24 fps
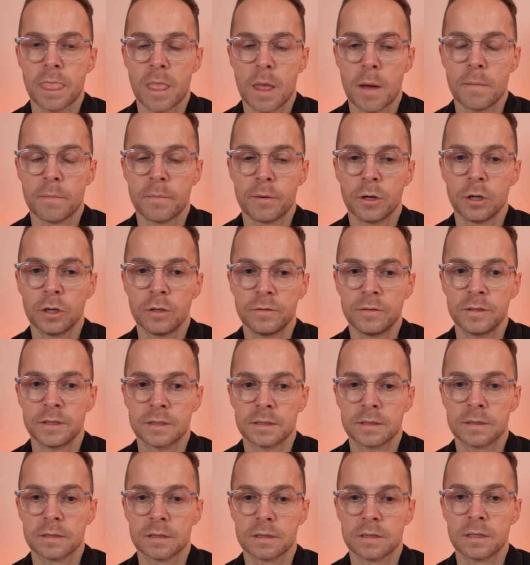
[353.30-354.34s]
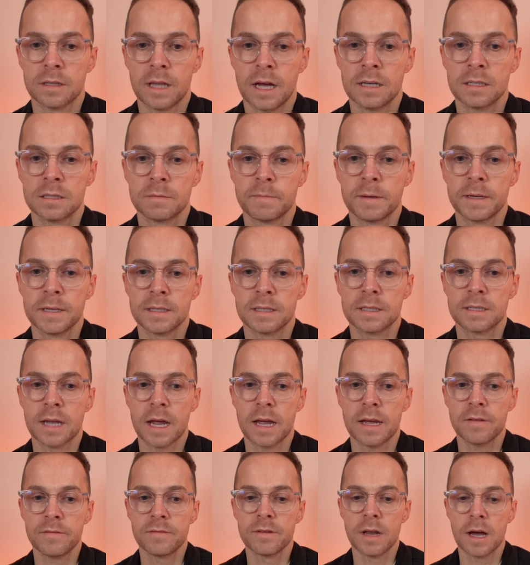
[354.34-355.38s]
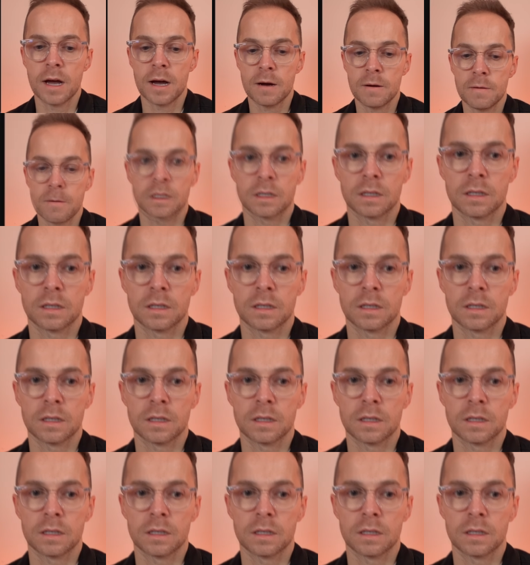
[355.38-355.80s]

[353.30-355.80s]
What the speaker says: Perfect. So that has been saved now.